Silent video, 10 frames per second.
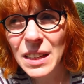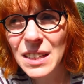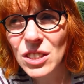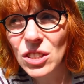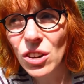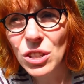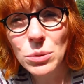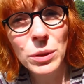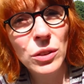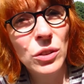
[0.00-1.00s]
it starts
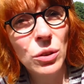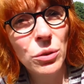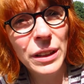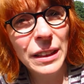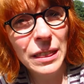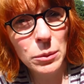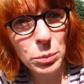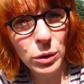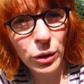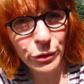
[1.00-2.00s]
with the story in the
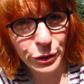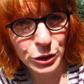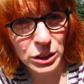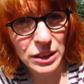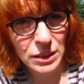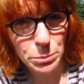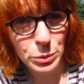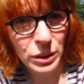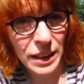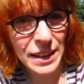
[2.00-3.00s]
Book of Fish, the
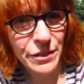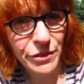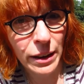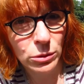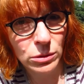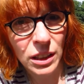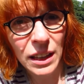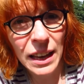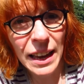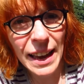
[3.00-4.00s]
book that he found.
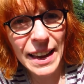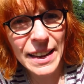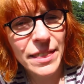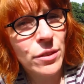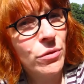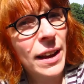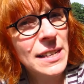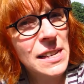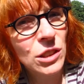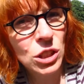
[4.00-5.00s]
And the
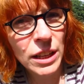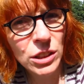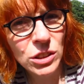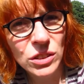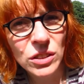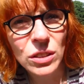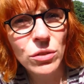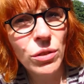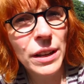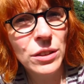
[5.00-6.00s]
writing changes, the
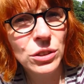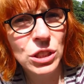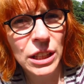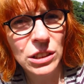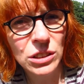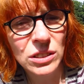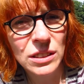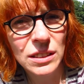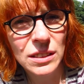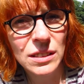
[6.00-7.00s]
narrator changes.
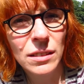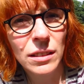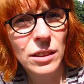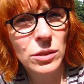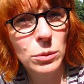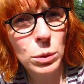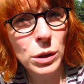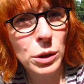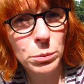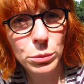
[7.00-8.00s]
It's this
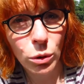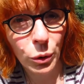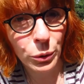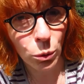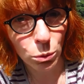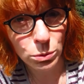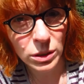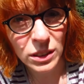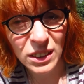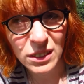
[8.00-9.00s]
William Buller Gould,
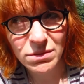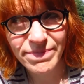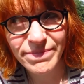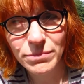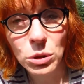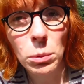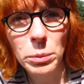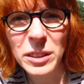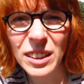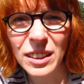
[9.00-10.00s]

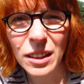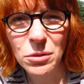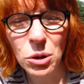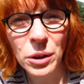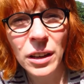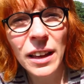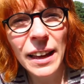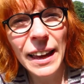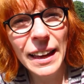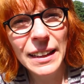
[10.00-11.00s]
probably said that wrong,
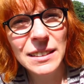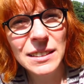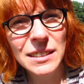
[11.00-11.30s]
and